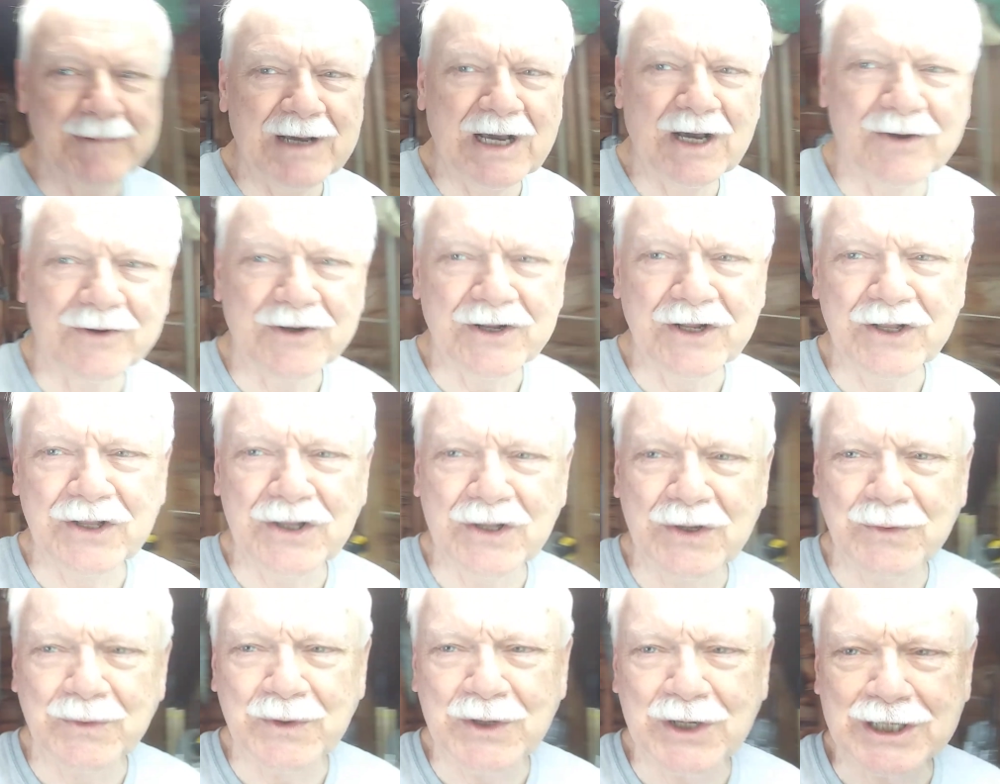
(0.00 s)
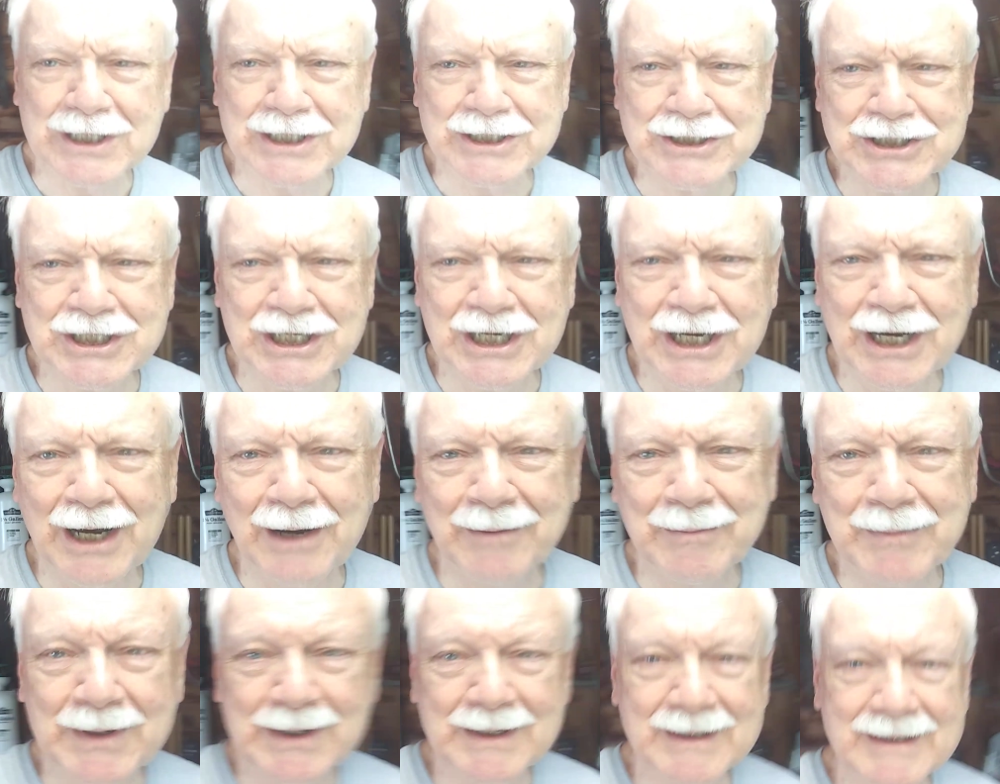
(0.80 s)
out in the
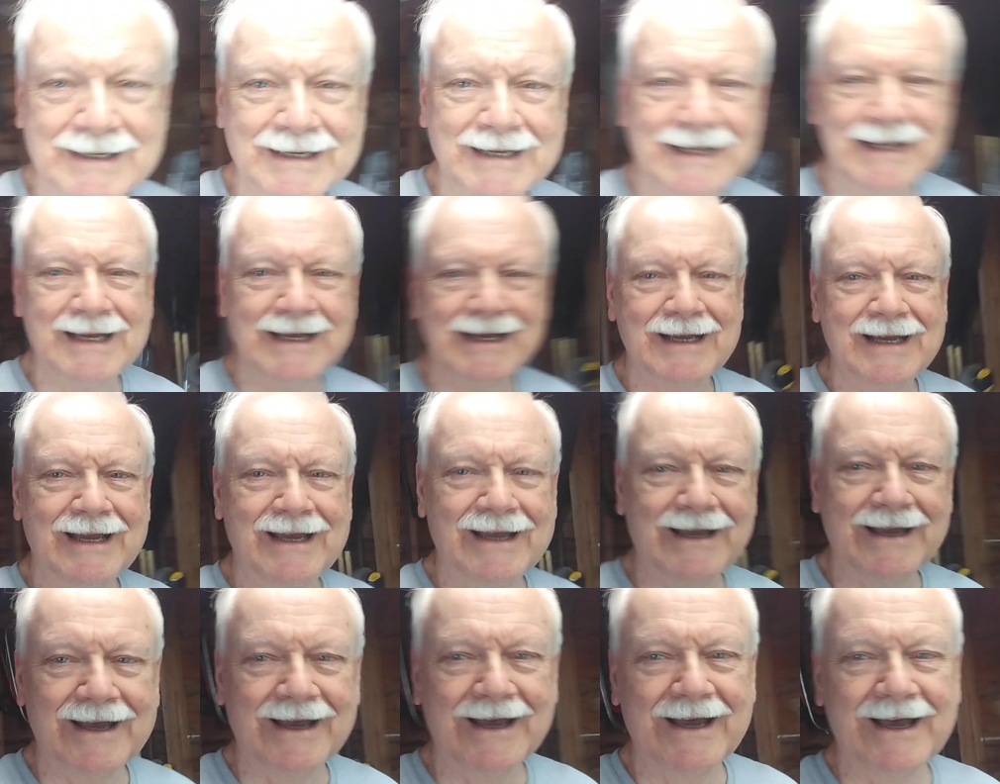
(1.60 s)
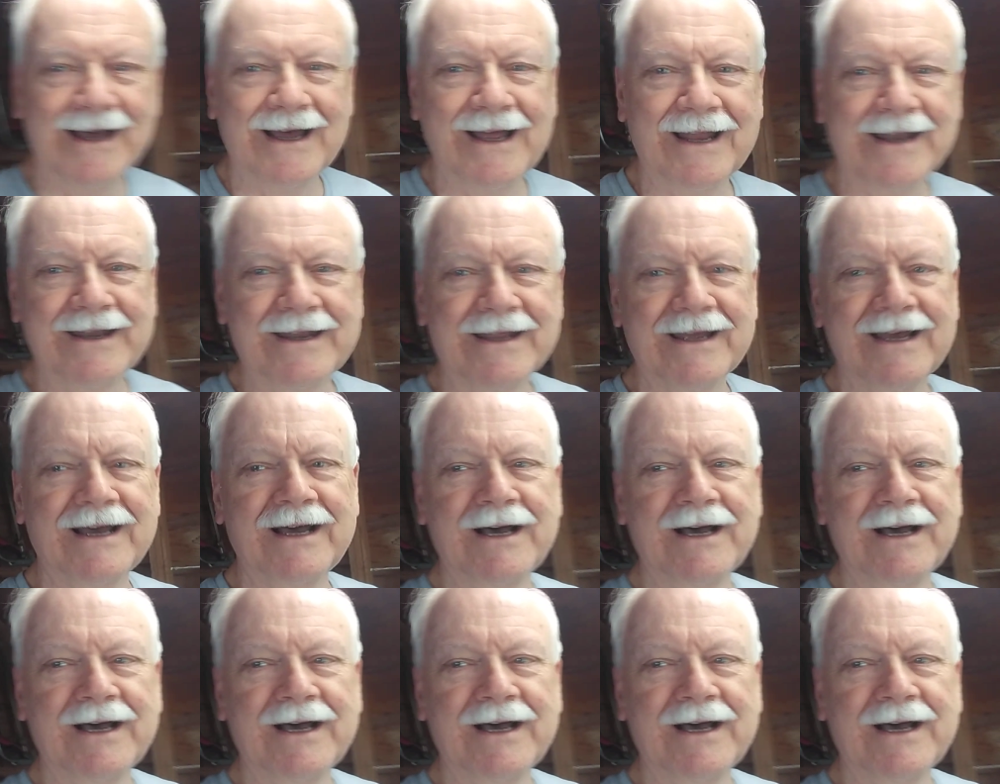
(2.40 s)
workshop and